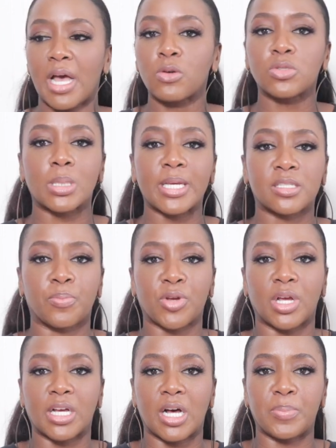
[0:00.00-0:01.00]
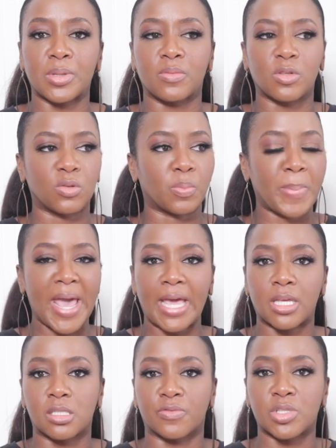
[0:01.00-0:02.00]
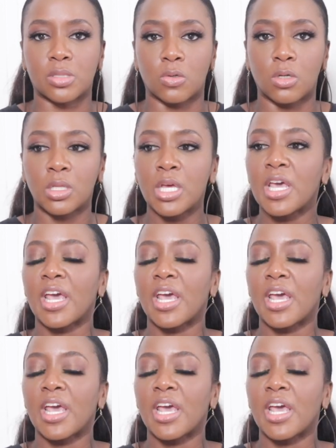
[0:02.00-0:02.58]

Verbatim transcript: I also like to bring a couple of little packets of salt